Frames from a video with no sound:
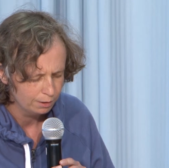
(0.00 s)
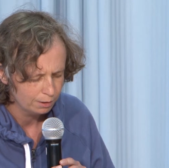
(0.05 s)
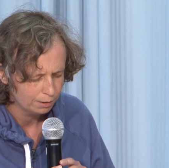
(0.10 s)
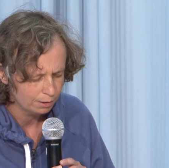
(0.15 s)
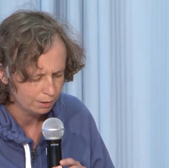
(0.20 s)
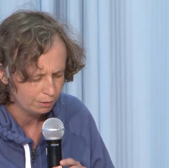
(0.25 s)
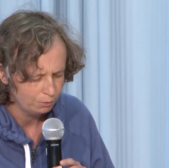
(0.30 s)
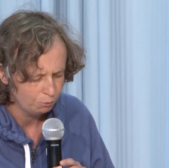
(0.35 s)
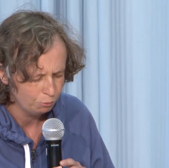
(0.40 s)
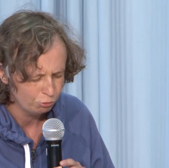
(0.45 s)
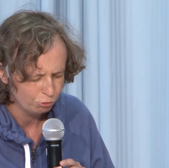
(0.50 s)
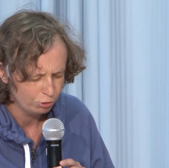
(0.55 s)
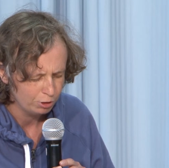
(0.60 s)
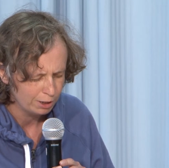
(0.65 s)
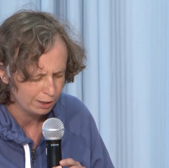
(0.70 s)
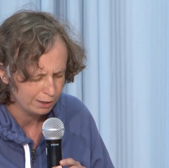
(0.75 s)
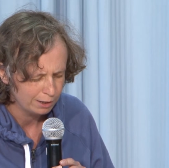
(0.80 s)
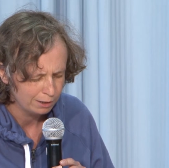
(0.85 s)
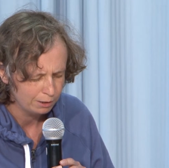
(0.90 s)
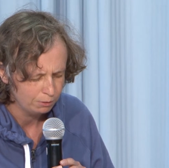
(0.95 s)
And usually I
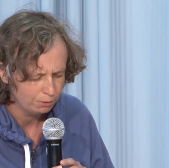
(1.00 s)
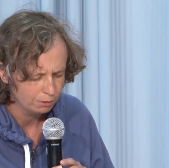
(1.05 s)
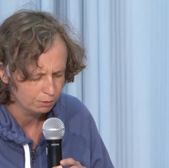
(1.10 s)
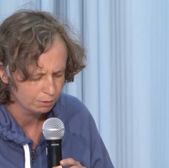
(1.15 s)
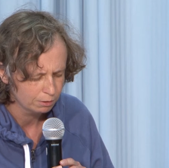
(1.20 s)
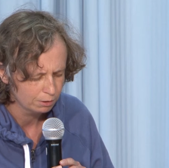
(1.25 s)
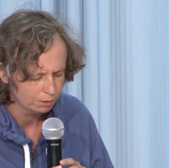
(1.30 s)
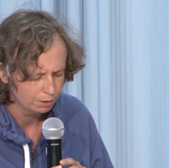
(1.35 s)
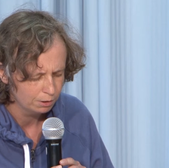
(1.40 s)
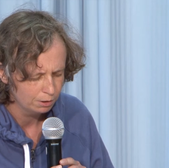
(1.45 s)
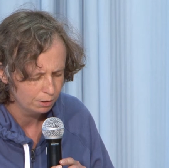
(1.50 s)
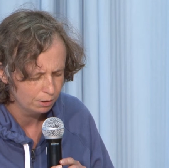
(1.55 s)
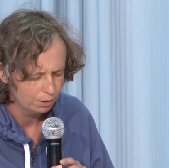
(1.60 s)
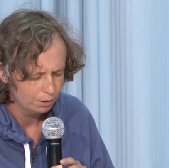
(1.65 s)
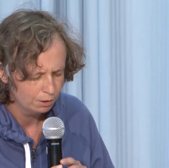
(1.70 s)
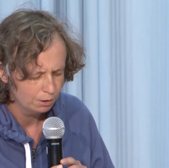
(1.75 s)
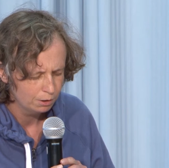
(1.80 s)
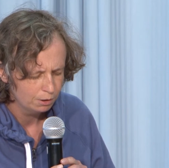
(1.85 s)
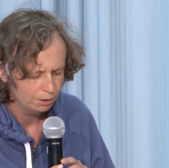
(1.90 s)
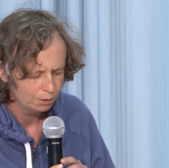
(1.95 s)
cannot.
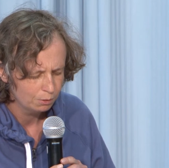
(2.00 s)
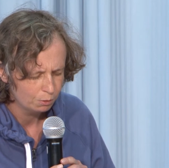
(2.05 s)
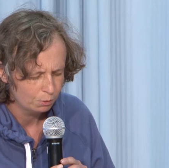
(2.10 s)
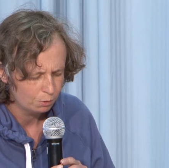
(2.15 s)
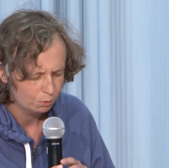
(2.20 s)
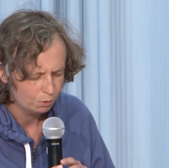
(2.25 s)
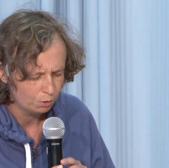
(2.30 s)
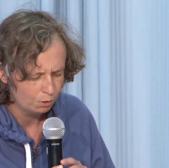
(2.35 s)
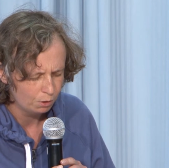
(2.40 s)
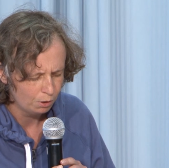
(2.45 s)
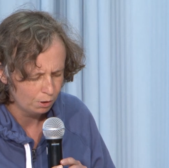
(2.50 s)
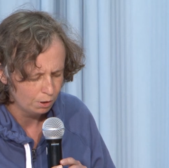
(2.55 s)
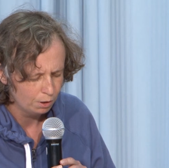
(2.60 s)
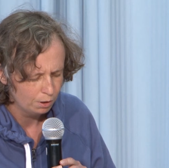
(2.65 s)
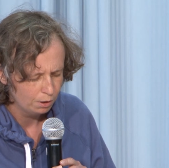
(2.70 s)
Or